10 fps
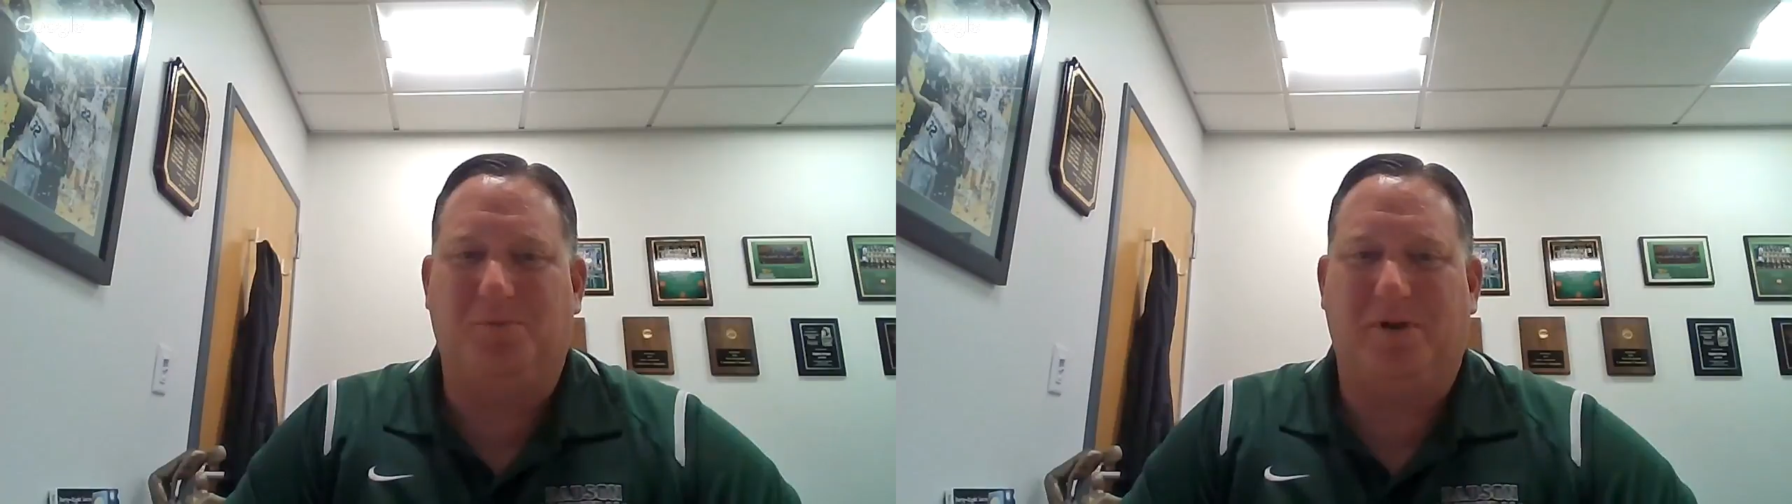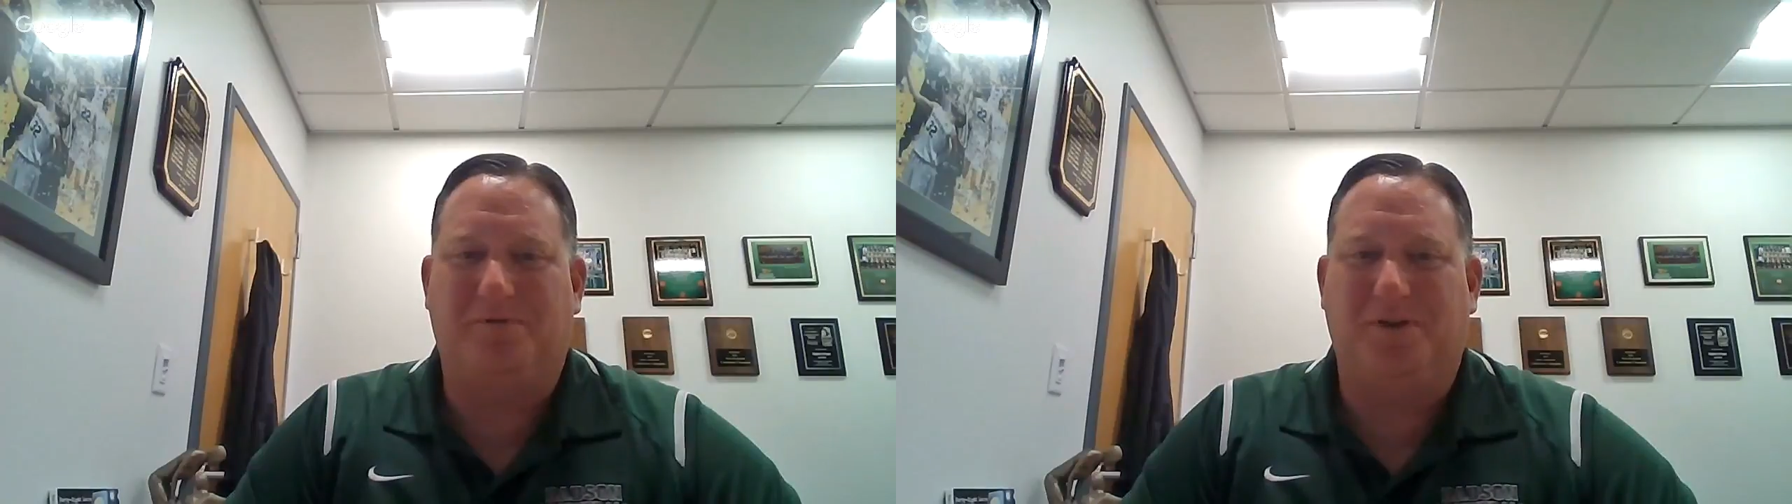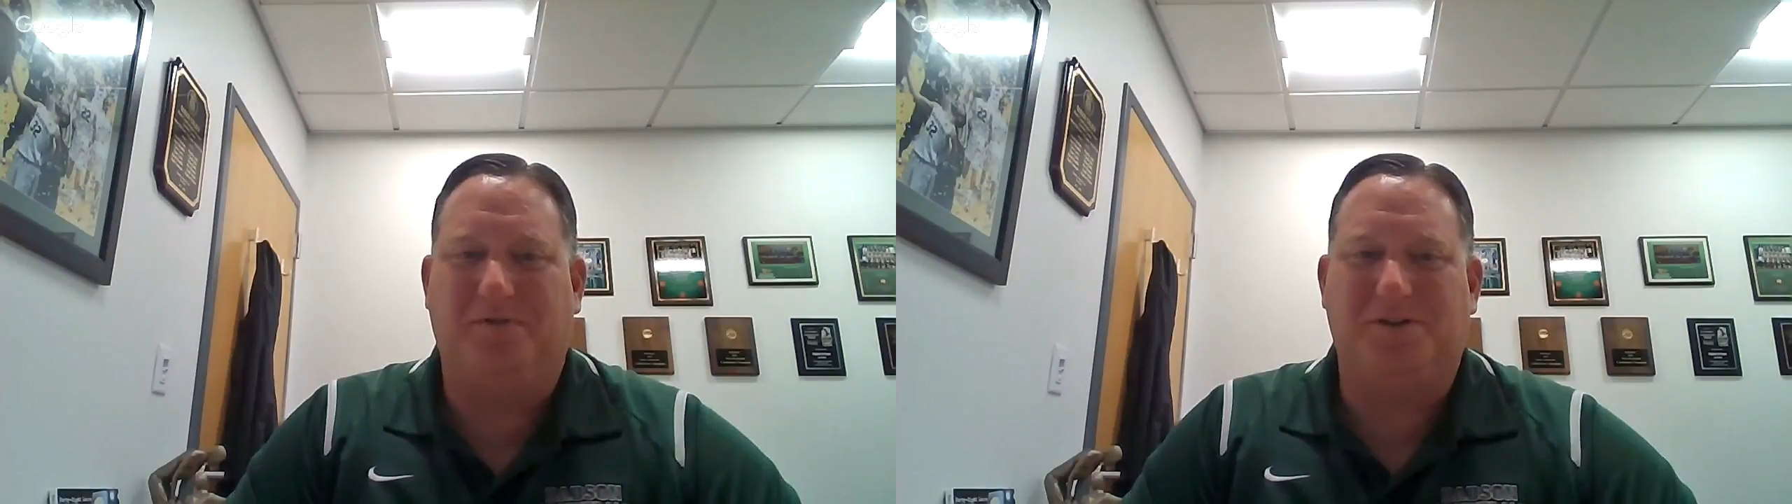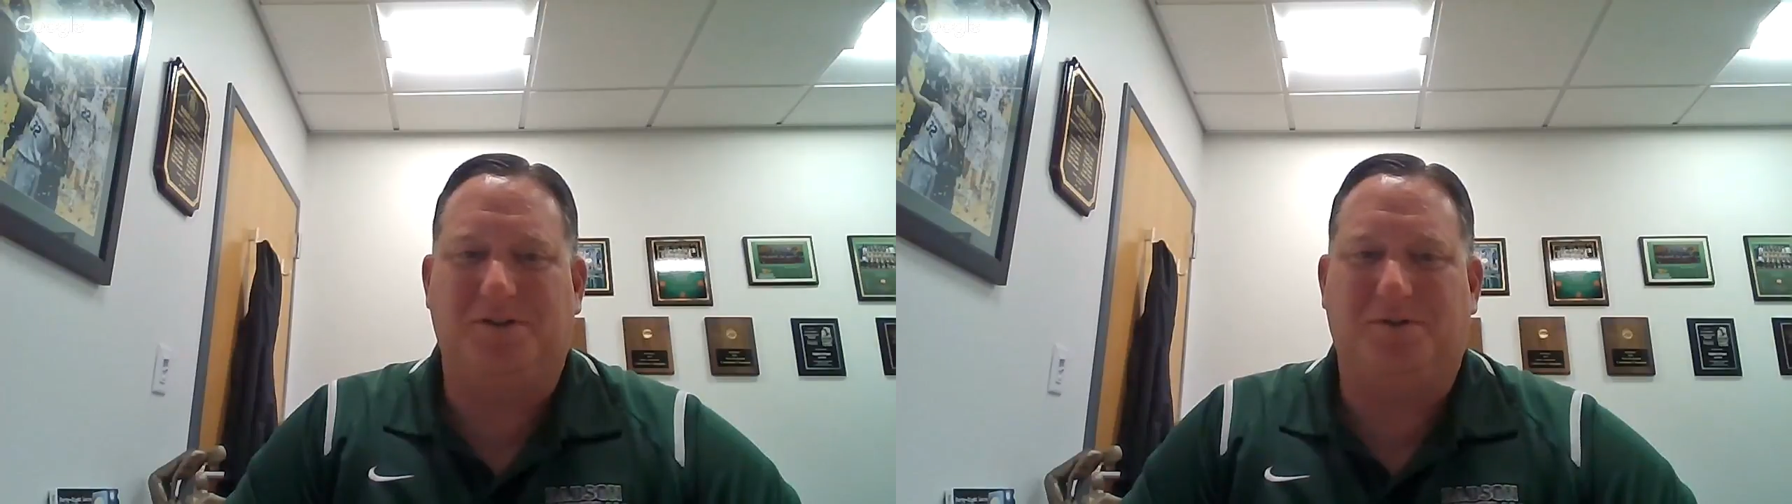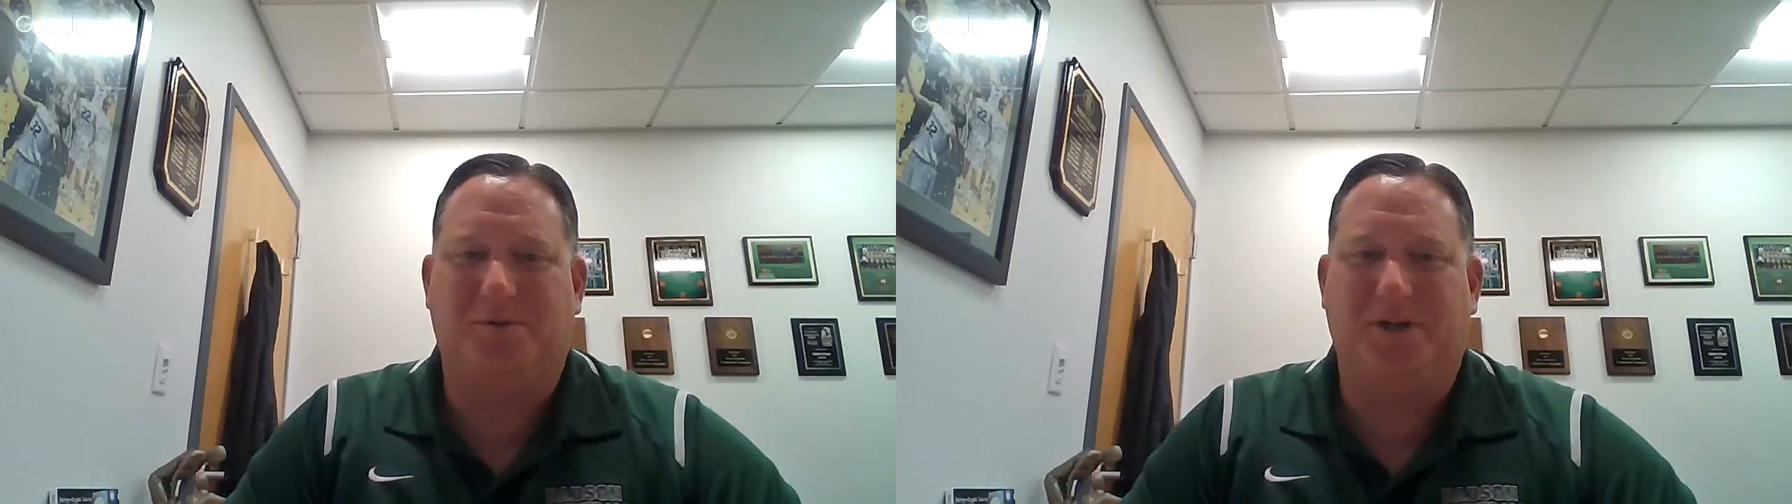went for
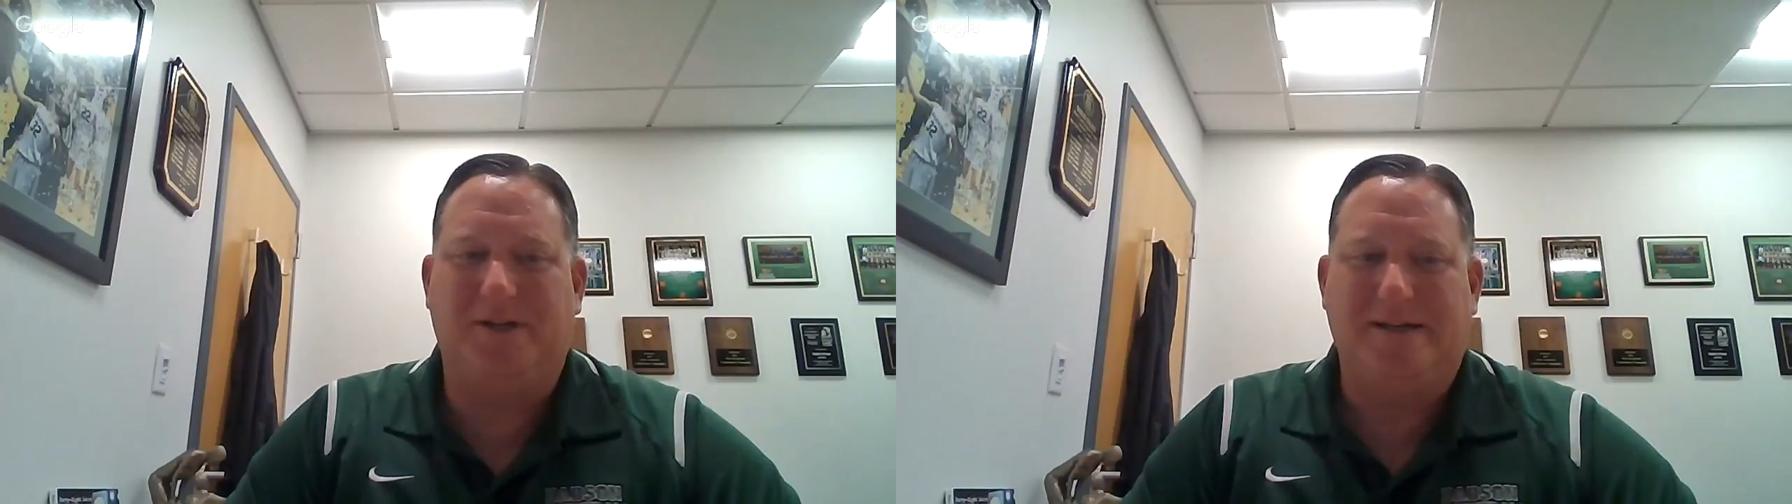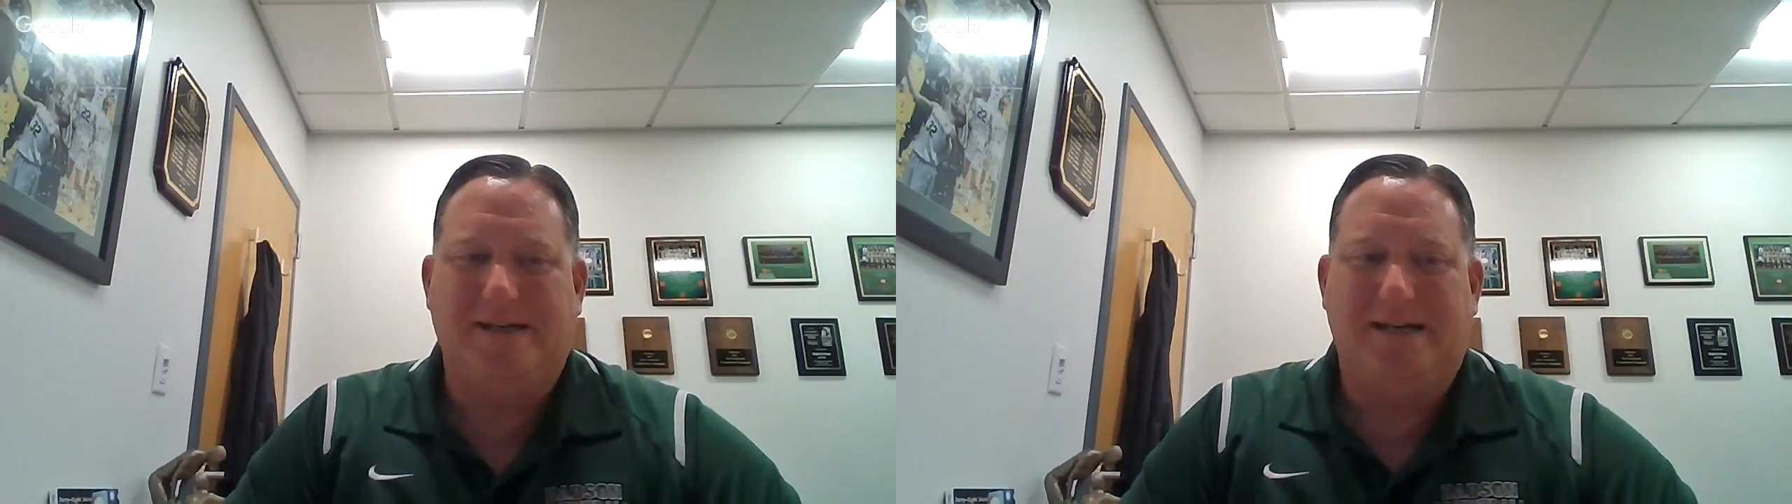Division III.